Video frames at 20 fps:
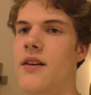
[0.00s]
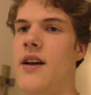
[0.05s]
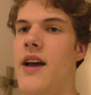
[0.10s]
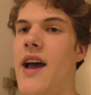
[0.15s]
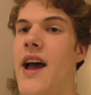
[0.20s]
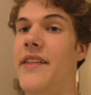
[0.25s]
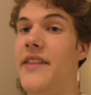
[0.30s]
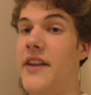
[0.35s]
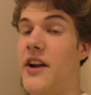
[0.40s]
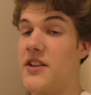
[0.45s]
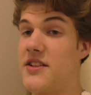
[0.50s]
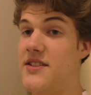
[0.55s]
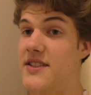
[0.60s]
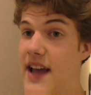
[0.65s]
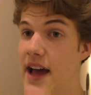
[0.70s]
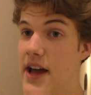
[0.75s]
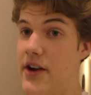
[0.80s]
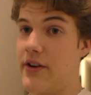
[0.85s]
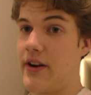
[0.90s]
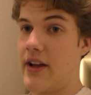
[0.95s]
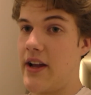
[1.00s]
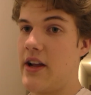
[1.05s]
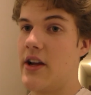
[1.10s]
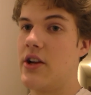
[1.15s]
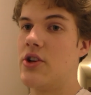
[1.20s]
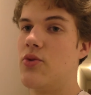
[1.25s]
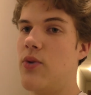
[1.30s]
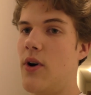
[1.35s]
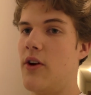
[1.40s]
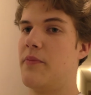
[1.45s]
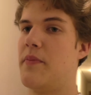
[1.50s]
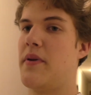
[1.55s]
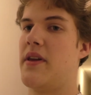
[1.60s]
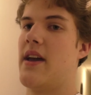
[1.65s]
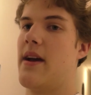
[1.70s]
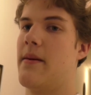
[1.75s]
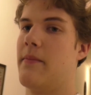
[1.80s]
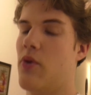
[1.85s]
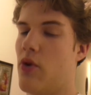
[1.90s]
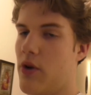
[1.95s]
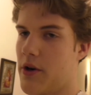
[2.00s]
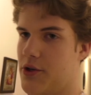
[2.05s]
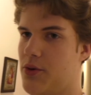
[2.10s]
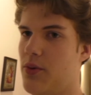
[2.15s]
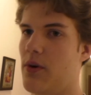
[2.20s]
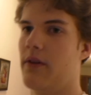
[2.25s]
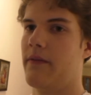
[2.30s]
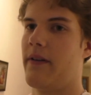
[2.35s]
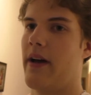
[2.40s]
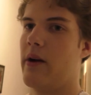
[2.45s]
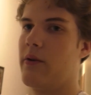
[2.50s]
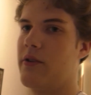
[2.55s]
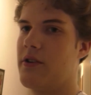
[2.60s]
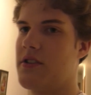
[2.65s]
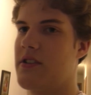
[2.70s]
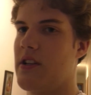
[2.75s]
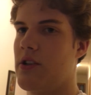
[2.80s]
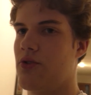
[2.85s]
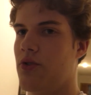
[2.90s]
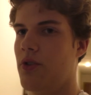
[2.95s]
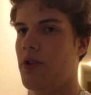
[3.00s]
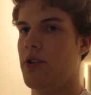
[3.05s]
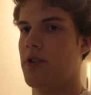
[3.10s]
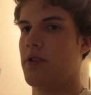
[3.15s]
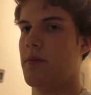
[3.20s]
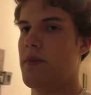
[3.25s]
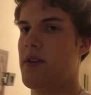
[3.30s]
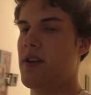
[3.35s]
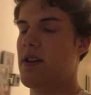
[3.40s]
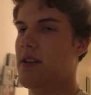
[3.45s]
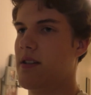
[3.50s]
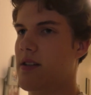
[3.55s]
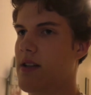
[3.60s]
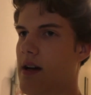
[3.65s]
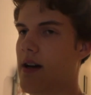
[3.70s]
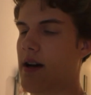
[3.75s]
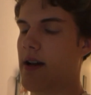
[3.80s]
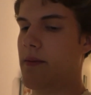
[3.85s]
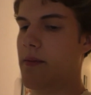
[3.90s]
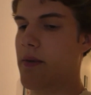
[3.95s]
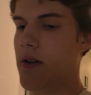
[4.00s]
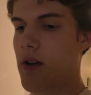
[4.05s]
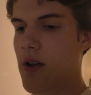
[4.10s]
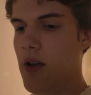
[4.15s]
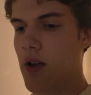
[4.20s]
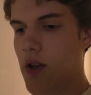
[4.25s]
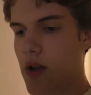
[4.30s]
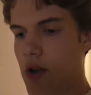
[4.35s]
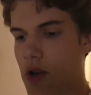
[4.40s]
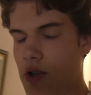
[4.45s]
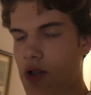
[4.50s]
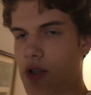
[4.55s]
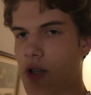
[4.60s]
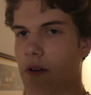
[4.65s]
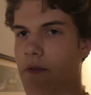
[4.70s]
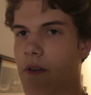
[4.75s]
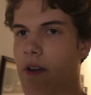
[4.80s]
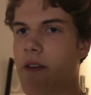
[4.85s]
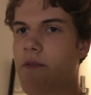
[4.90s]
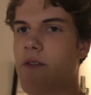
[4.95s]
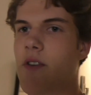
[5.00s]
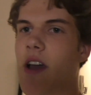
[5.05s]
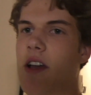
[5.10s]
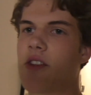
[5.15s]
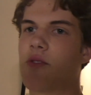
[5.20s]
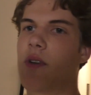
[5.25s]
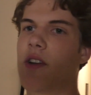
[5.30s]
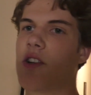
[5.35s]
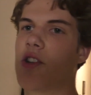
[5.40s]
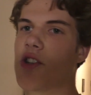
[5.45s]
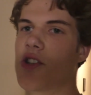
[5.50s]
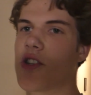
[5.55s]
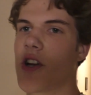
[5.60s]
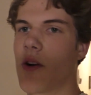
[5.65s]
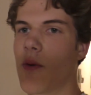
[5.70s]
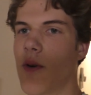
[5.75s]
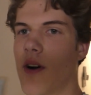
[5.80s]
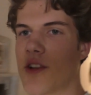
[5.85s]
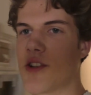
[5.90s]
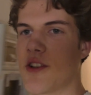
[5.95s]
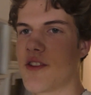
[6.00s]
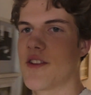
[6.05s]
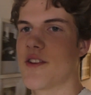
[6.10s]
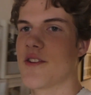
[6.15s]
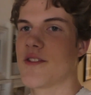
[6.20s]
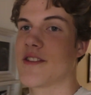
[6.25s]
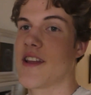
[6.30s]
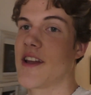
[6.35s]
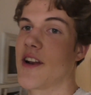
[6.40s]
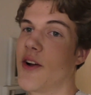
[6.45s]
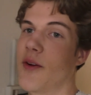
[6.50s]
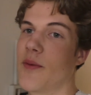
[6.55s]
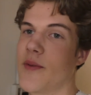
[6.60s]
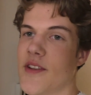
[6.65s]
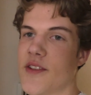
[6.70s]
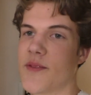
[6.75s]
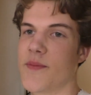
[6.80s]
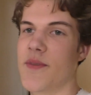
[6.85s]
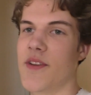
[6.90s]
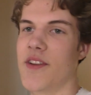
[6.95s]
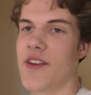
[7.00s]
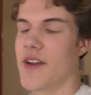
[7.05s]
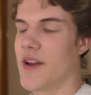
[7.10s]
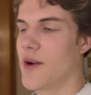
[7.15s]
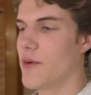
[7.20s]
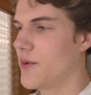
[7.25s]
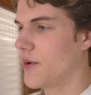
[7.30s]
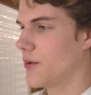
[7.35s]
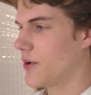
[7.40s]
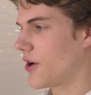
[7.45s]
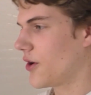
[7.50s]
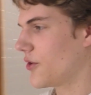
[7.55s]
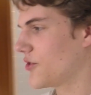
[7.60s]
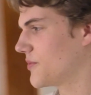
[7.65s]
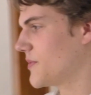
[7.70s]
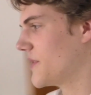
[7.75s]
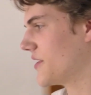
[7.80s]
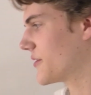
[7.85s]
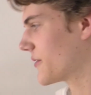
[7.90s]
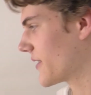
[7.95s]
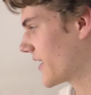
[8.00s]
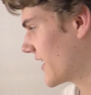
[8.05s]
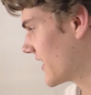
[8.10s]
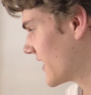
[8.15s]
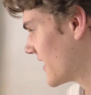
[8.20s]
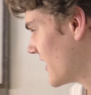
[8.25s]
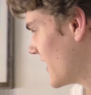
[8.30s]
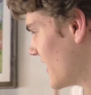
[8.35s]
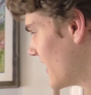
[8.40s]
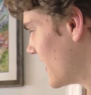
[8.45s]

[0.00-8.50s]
And then on Saturday, 12 p.m. or 12 hours Central European time. So if any of you guys want to just start watching those, it would always be great.